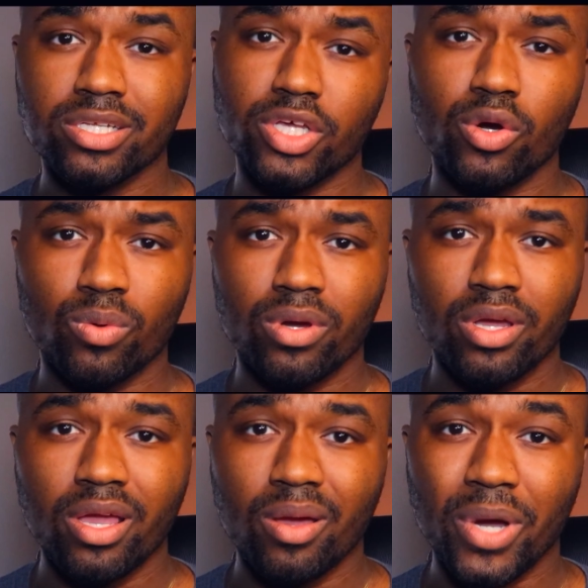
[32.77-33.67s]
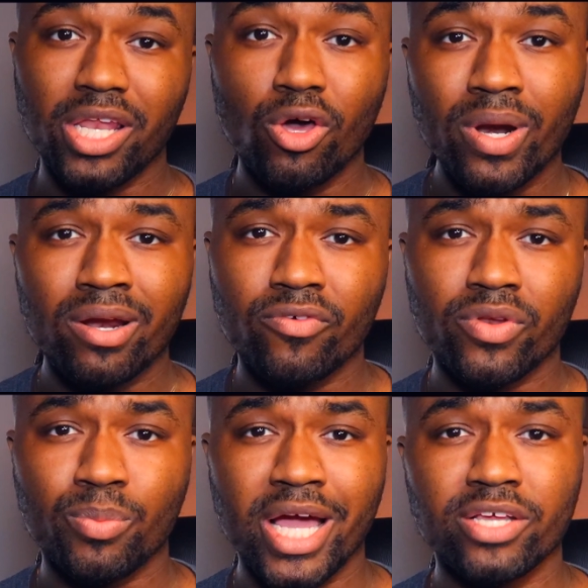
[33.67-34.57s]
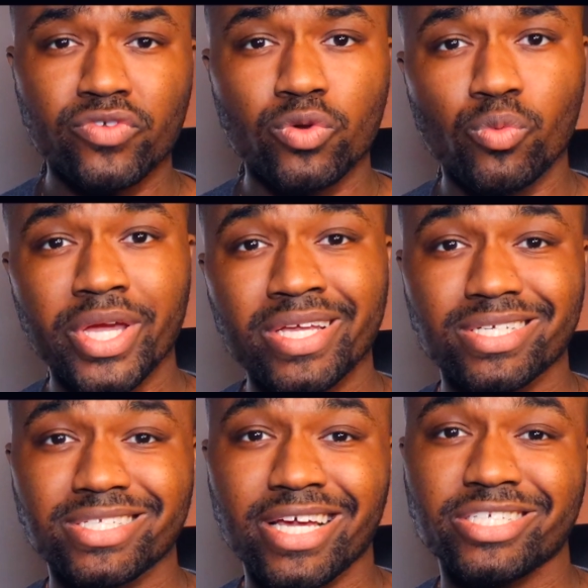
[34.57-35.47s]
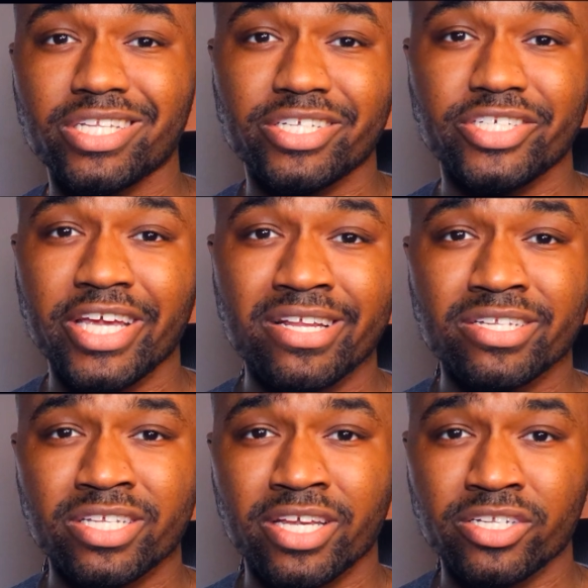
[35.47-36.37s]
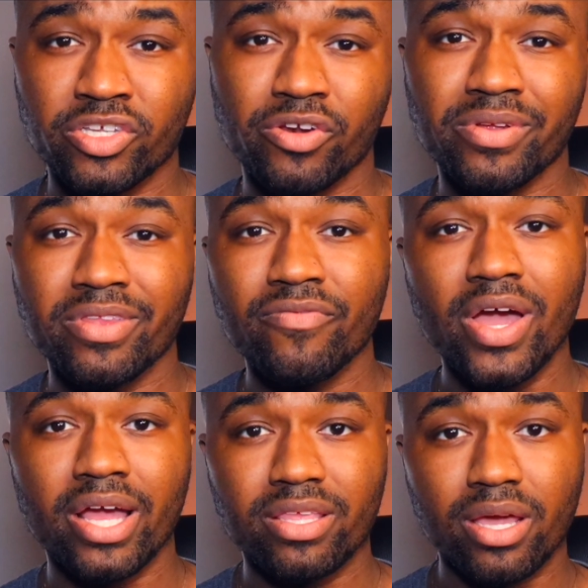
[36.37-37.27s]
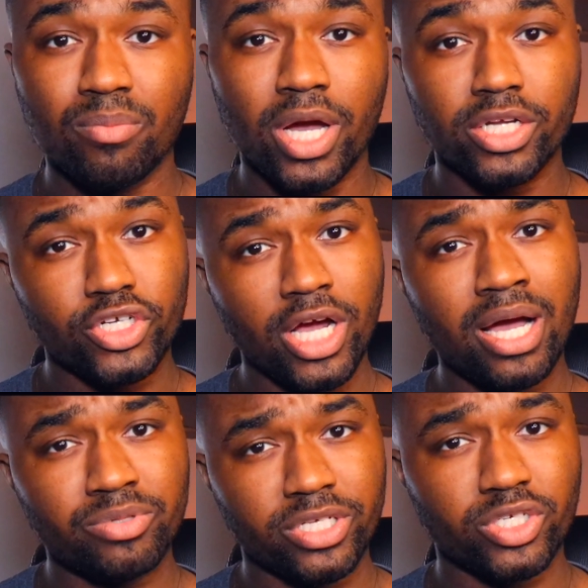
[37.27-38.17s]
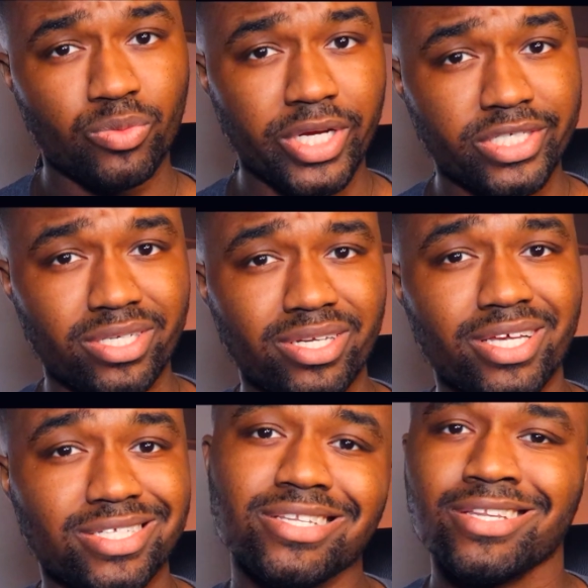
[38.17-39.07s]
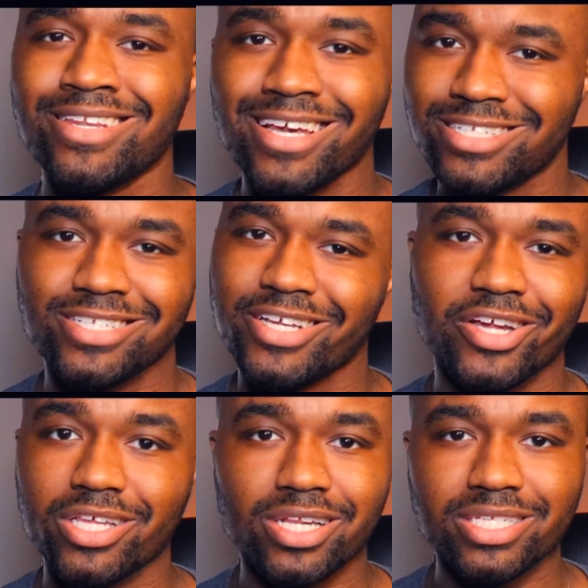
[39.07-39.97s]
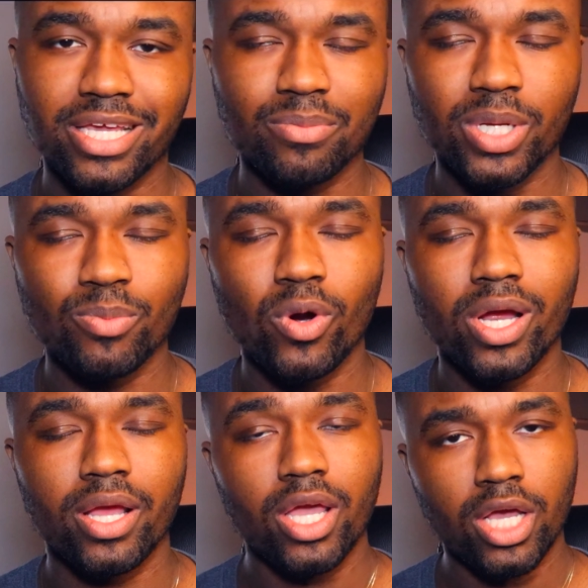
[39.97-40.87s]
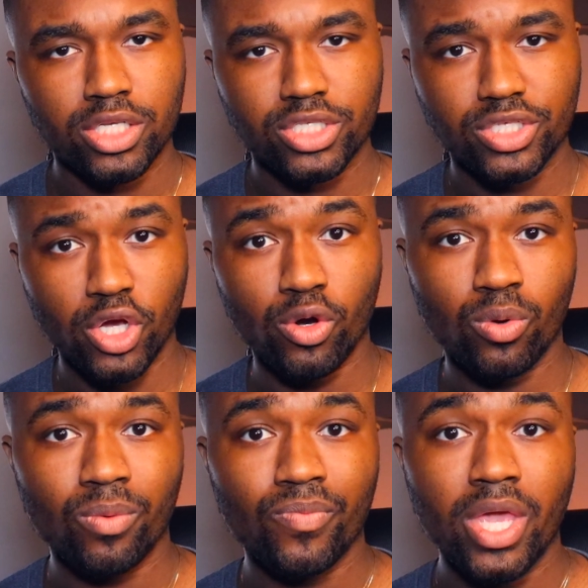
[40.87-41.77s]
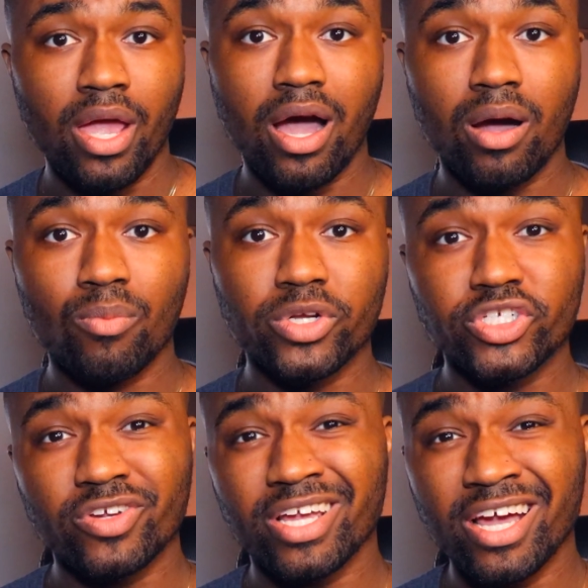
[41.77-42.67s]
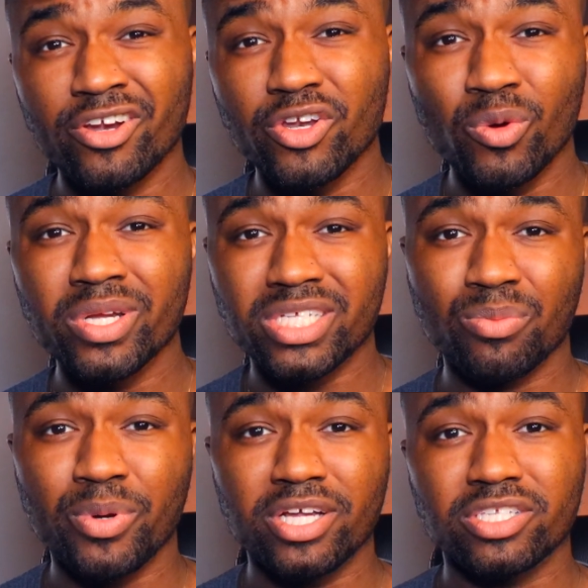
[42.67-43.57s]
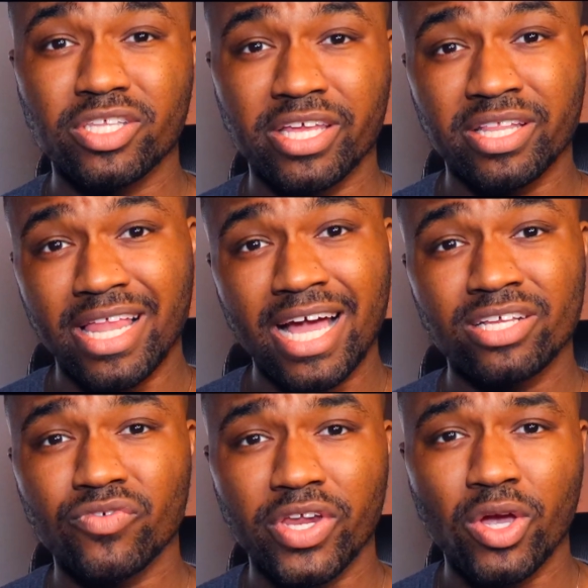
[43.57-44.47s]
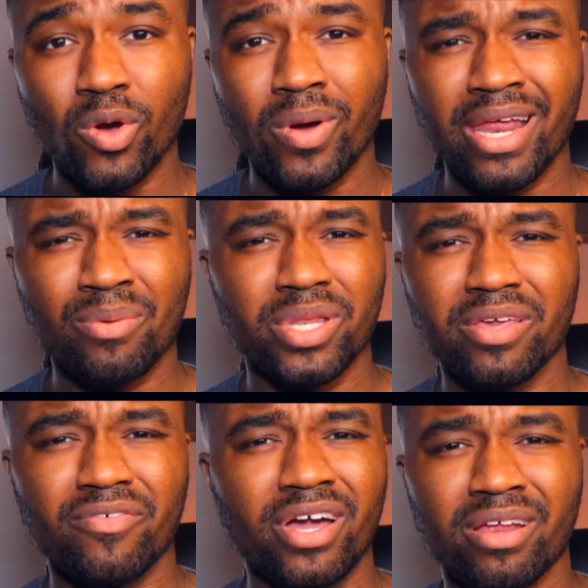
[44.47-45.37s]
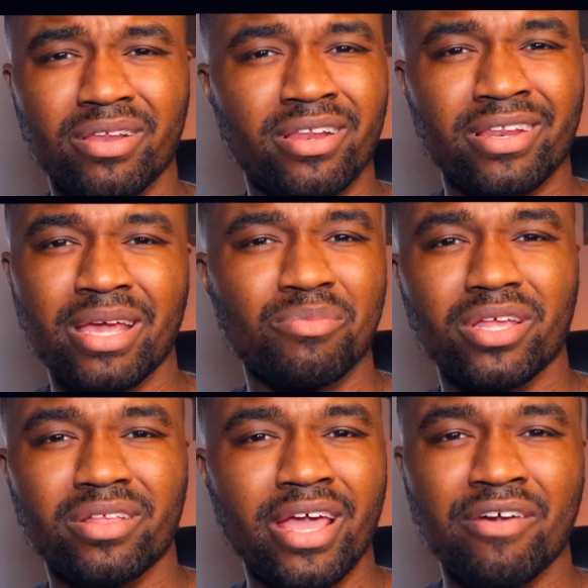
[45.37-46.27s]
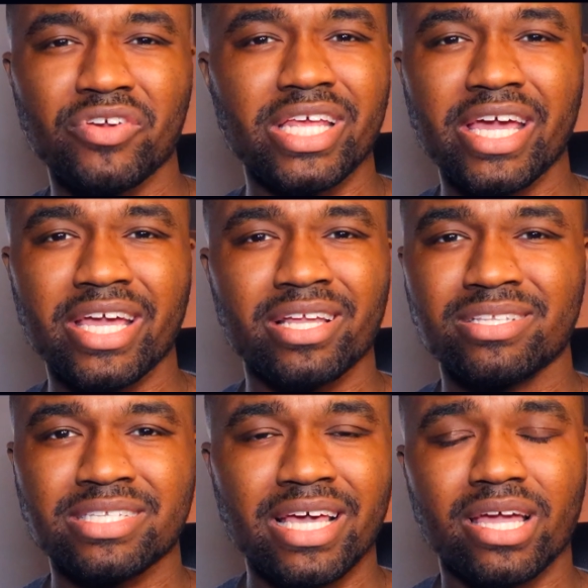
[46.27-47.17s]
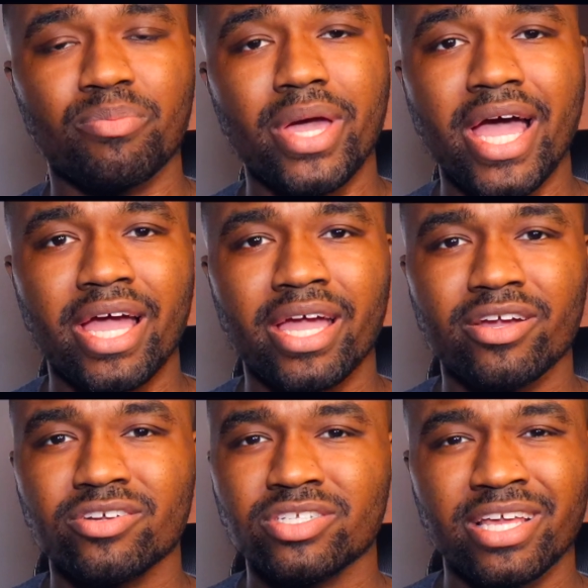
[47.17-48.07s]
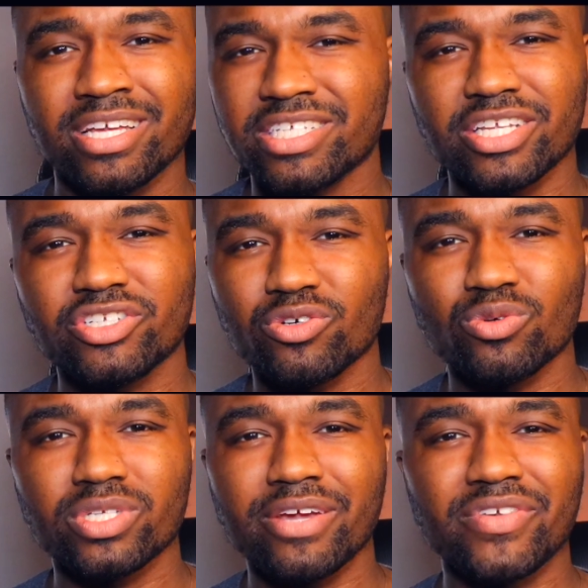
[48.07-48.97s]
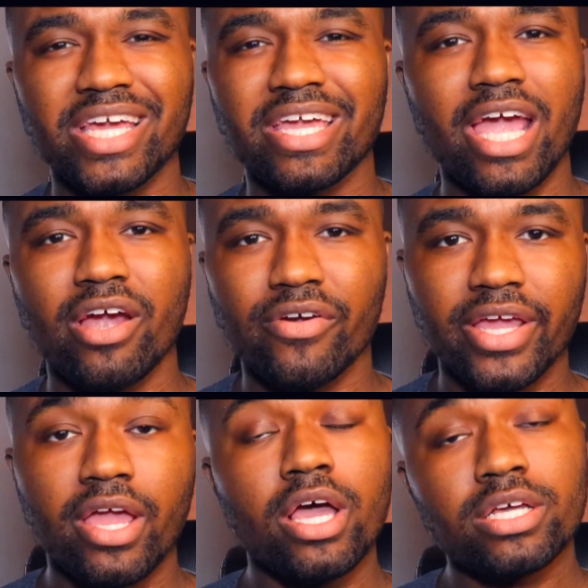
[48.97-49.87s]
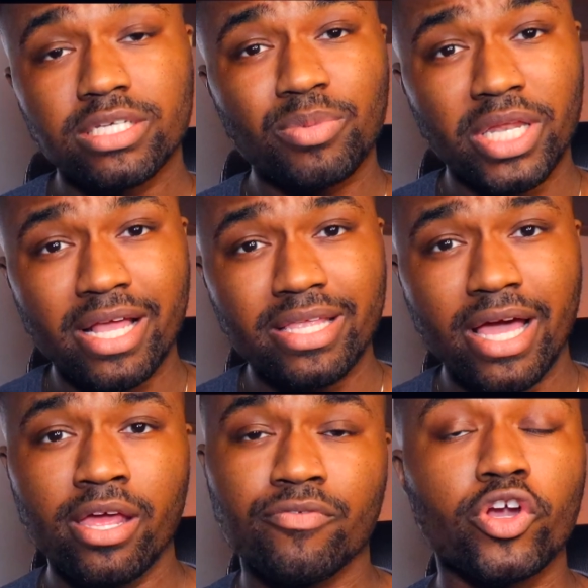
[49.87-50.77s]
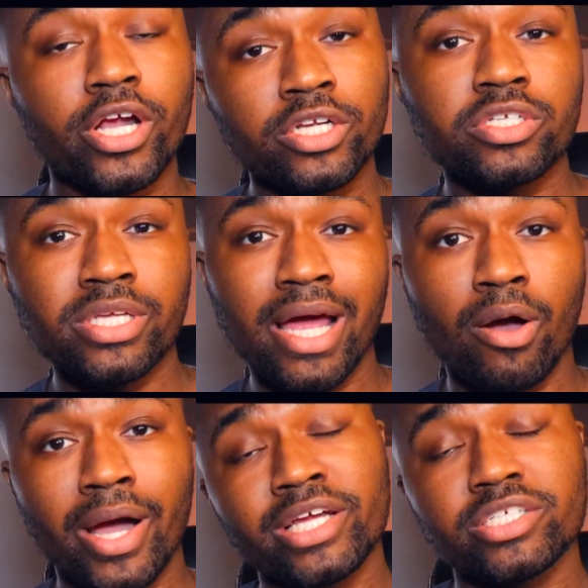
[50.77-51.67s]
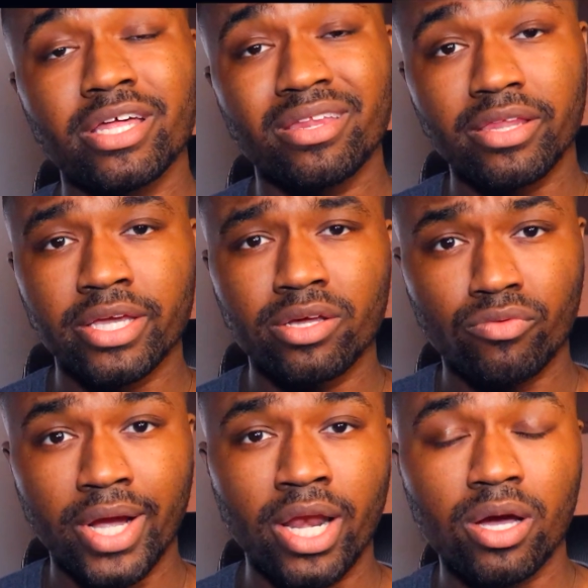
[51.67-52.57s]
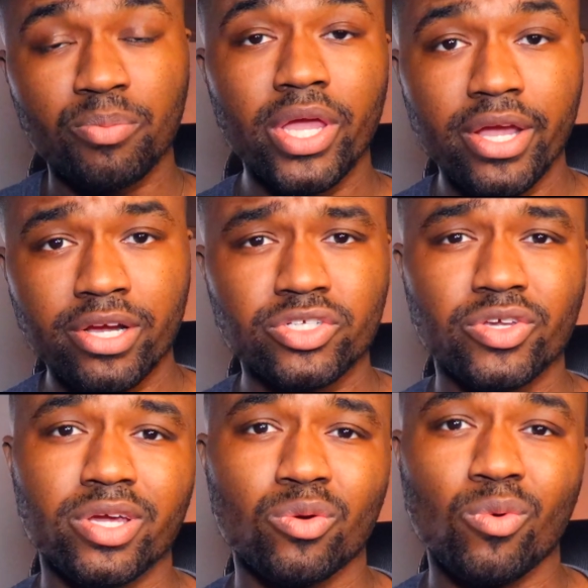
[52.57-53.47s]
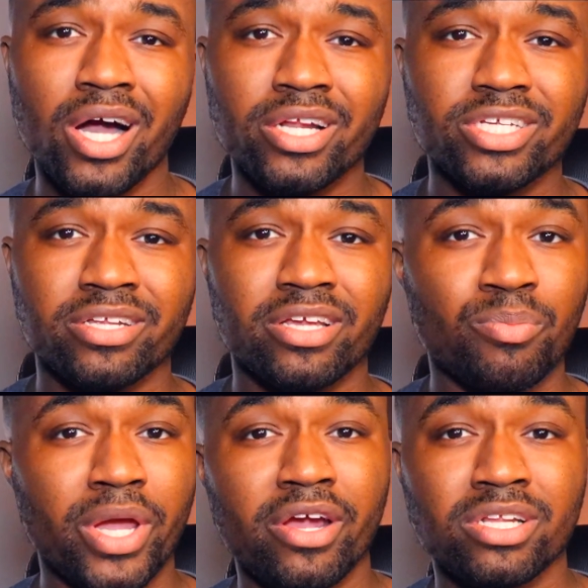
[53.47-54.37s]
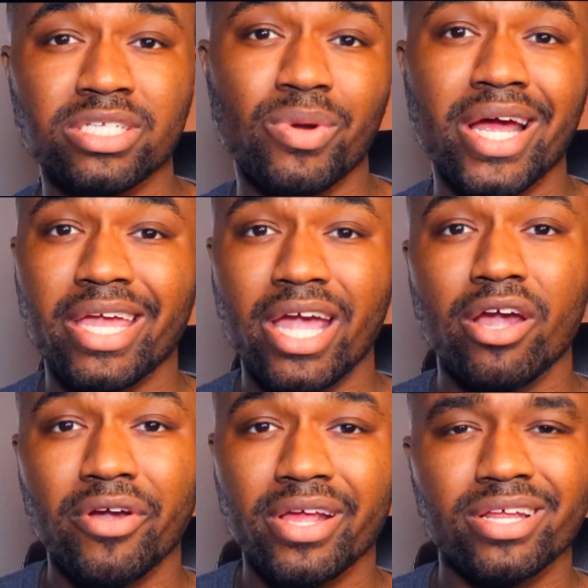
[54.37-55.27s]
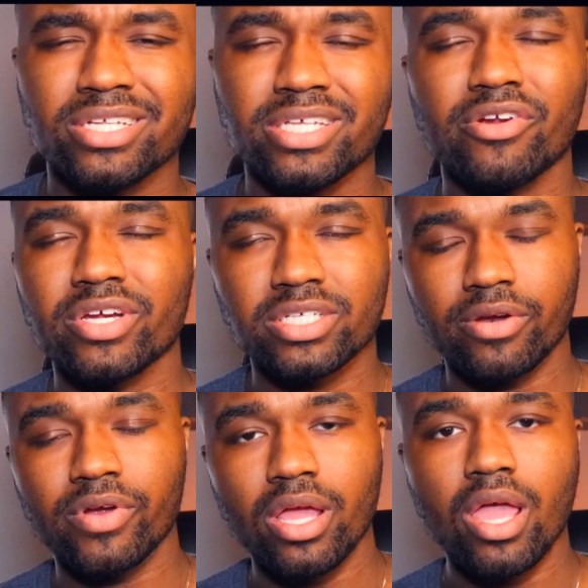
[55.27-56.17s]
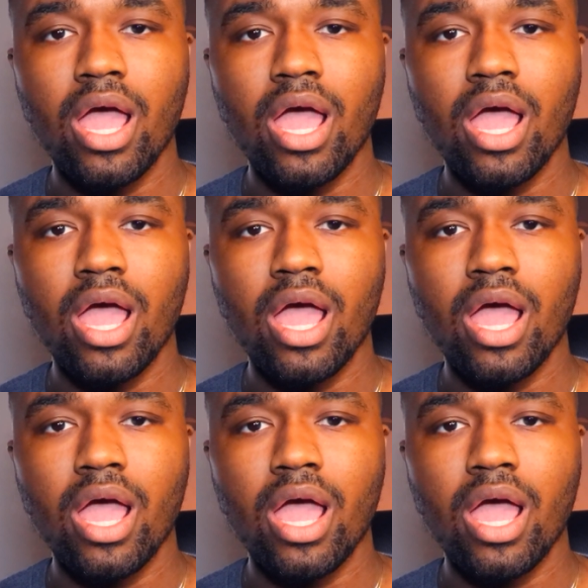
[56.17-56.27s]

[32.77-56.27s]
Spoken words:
So, my loadout over the past few weeks has actually changed considering the fact that my job situation isn't necessarily the same anymore. So, what you're gonna notice compared to the last video, and I believe I named it the everyday tech bag or essentials, everyday carry, something like that. If you're interested, I'll actually link it right up here so you can watch and compare and see what I carry, etc, etc.